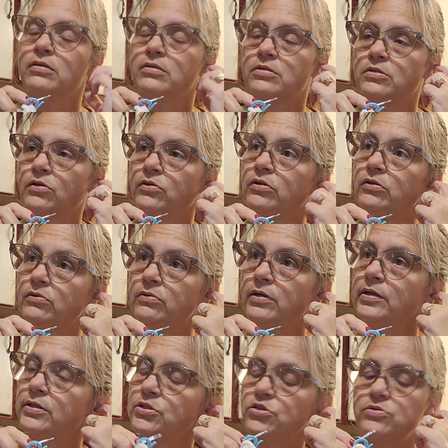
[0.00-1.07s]
So you
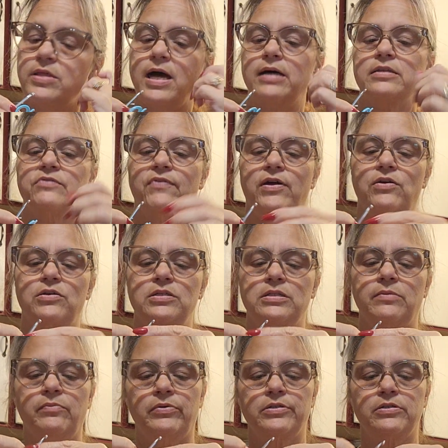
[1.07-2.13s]
can do that. It's very
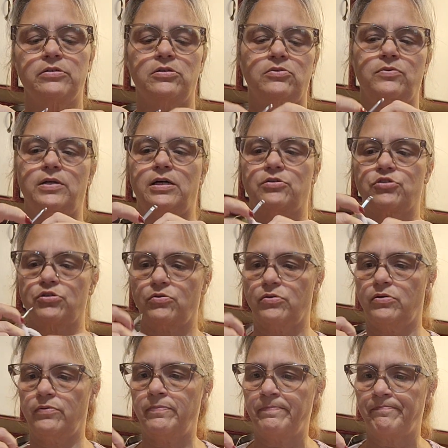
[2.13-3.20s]
simple to do, and I'll show
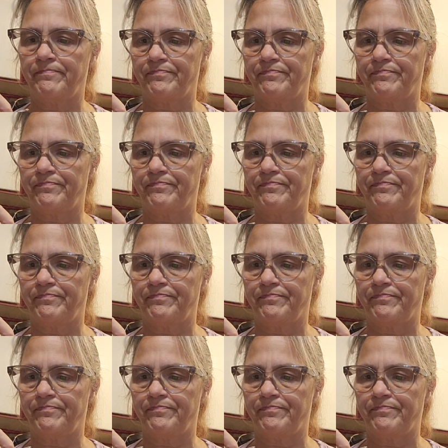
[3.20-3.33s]
you.